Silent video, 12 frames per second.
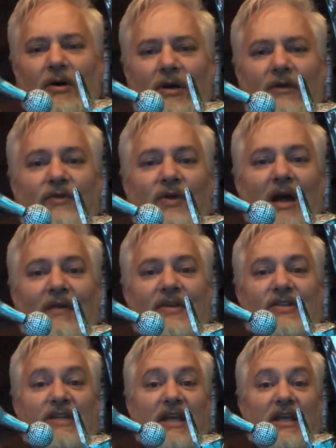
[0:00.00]
If you have
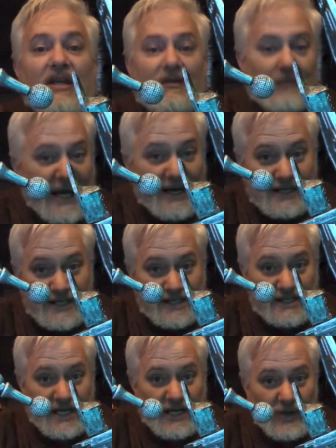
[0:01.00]
you're battling a
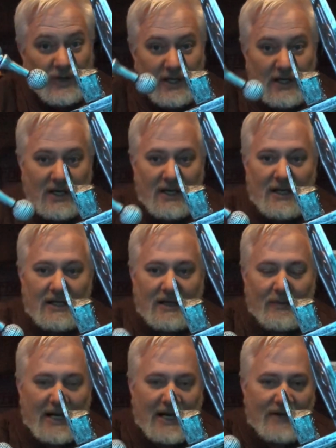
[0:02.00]
C unit, then it
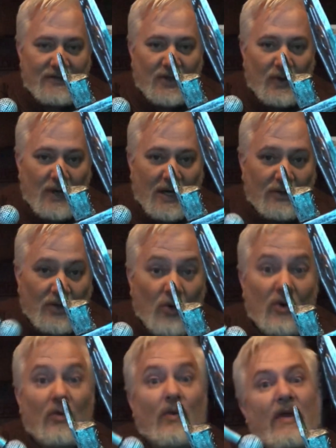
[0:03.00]
might have to go down lower,
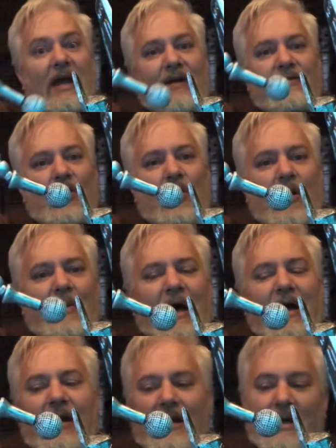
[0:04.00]
where they have to go on
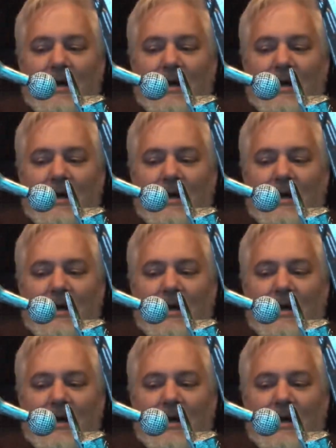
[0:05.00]
higher.